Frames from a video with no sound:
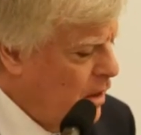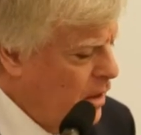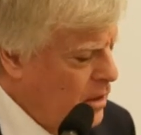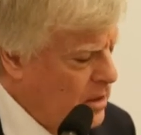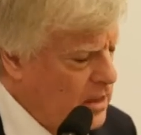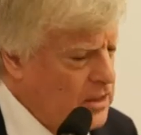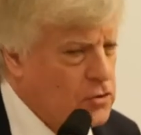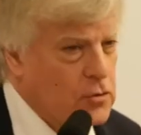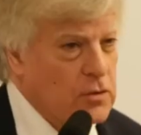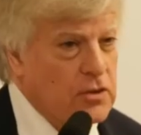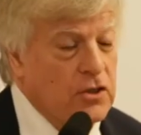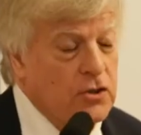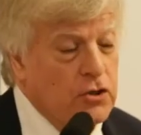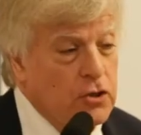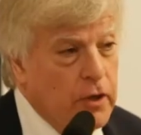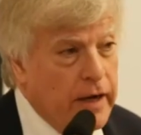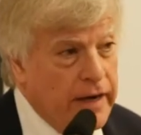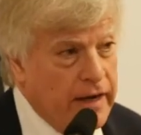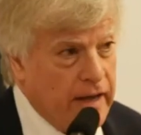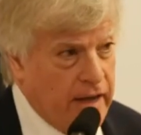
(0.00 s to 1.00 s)
this was a
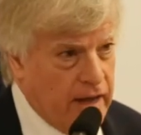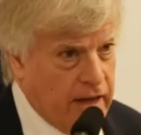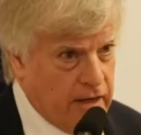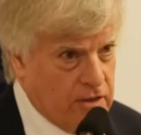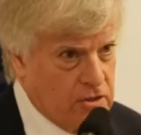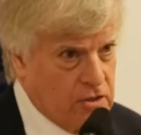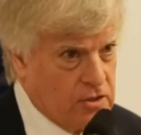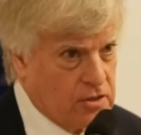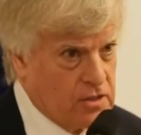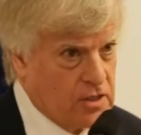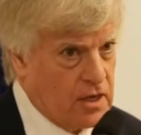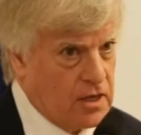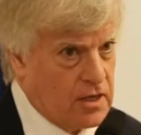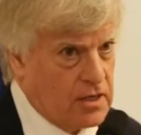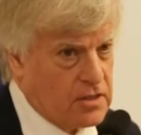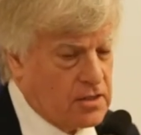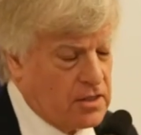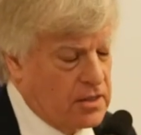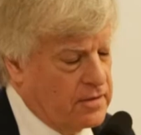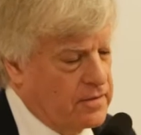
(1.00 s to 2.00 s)
training
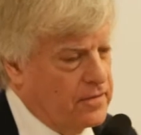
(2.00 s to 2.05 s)
exercise